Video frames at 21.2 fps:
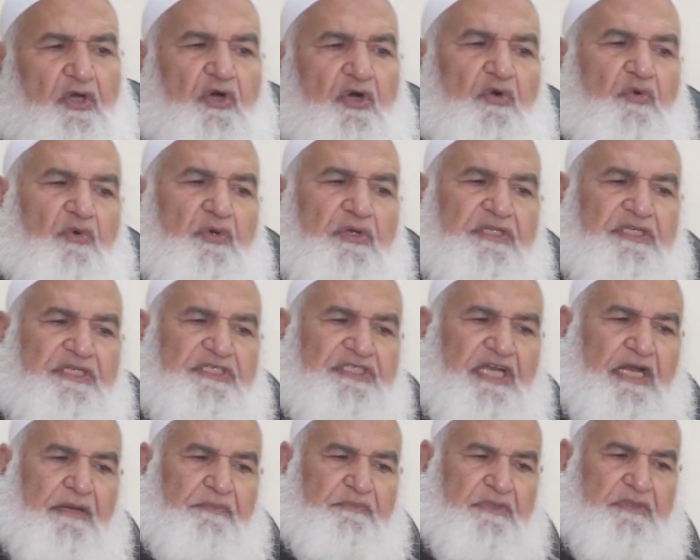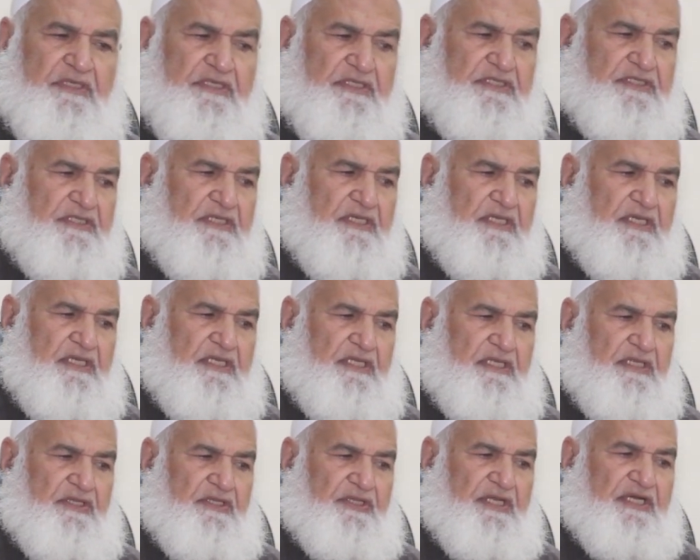over the chapters
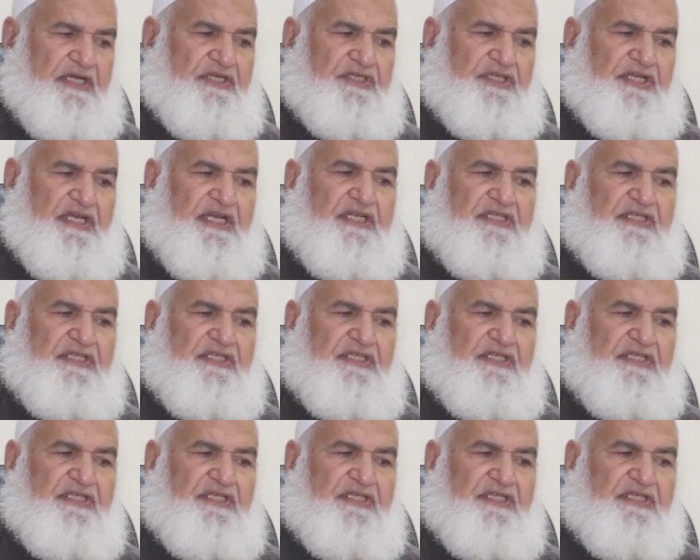that share